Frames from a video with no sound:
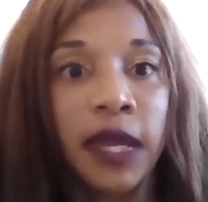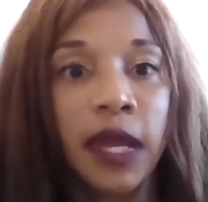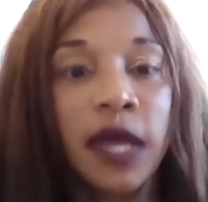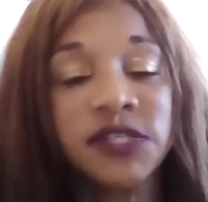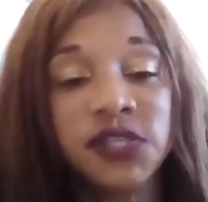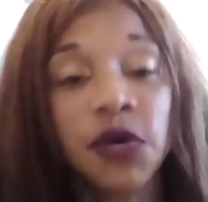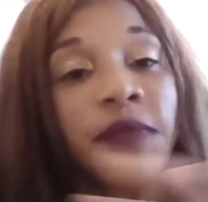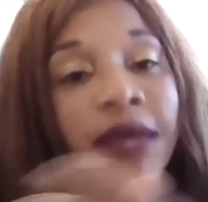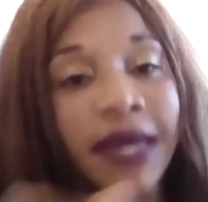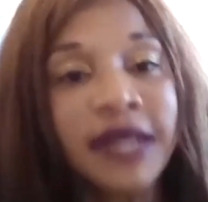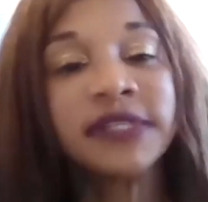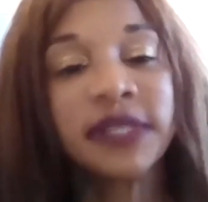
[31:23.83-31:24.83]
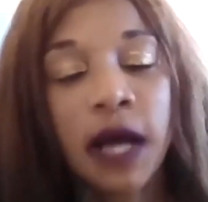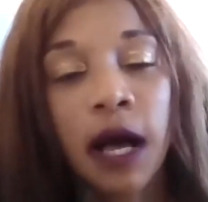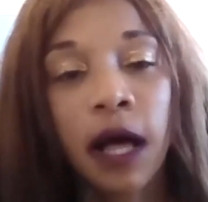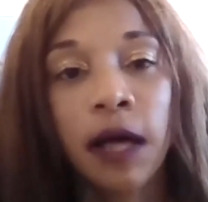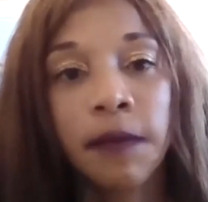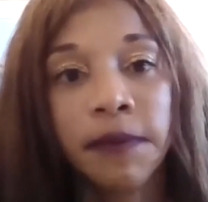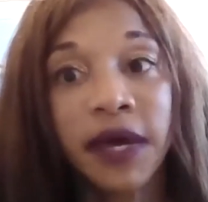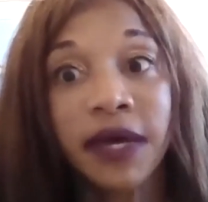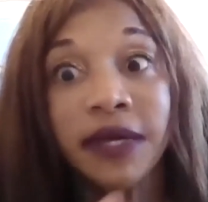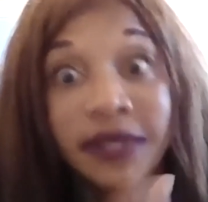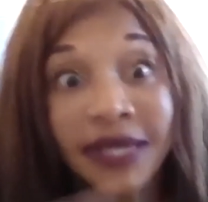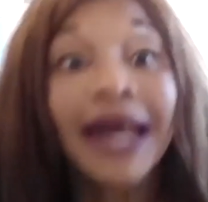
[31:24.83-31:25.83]
And so they ended up
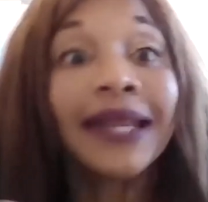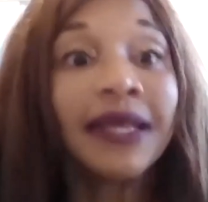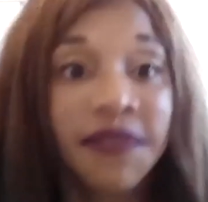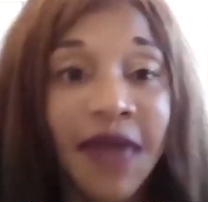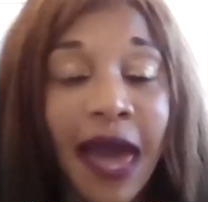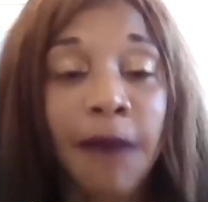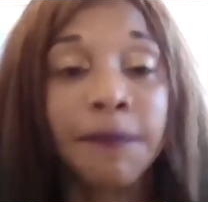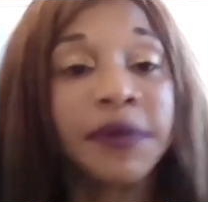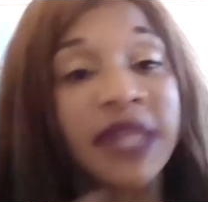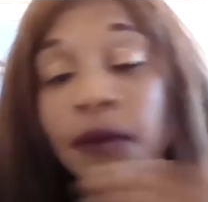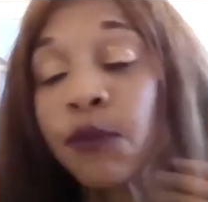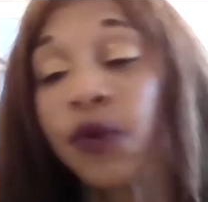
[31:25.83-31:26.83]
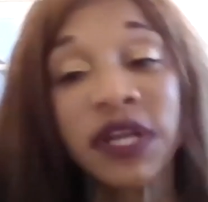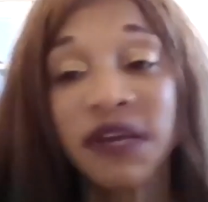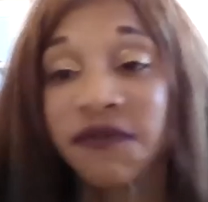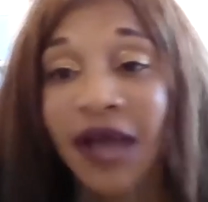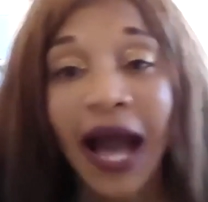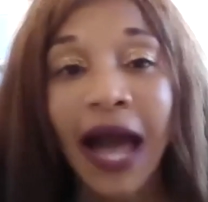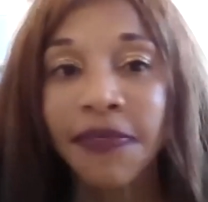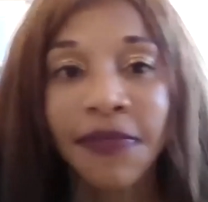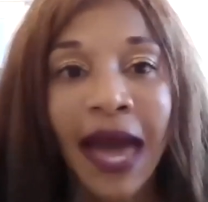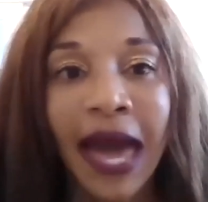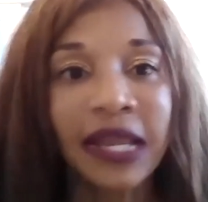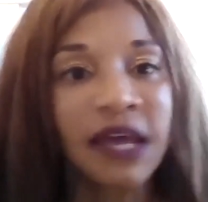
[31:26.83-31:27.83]
getting that, but they wouldn't have gotten
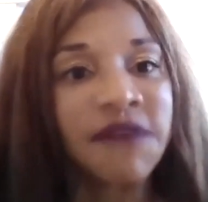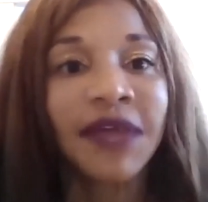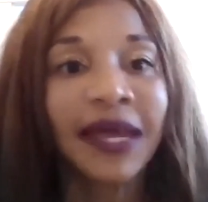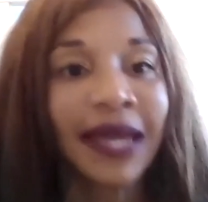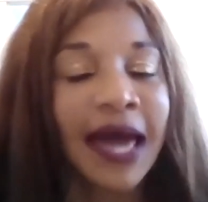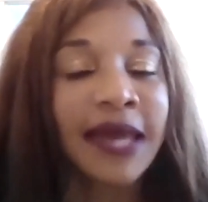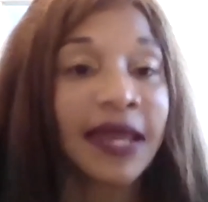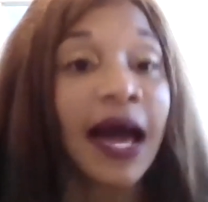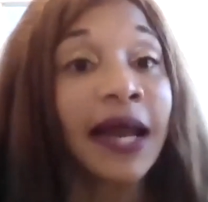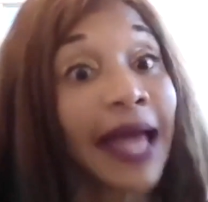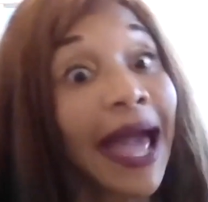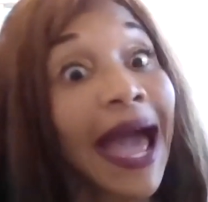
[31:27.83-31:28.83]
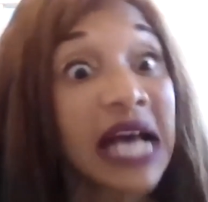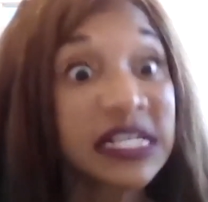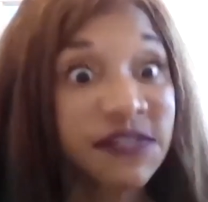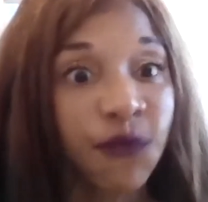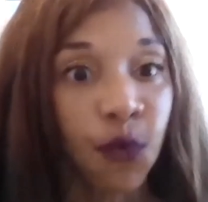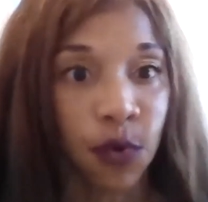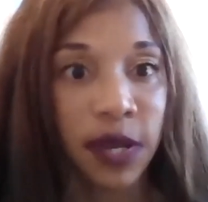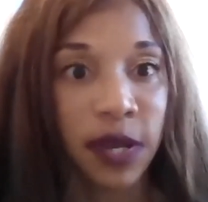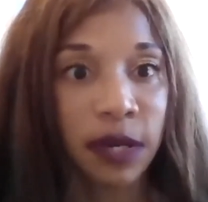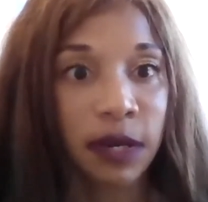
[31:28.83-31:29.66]
that if they had not asked for it.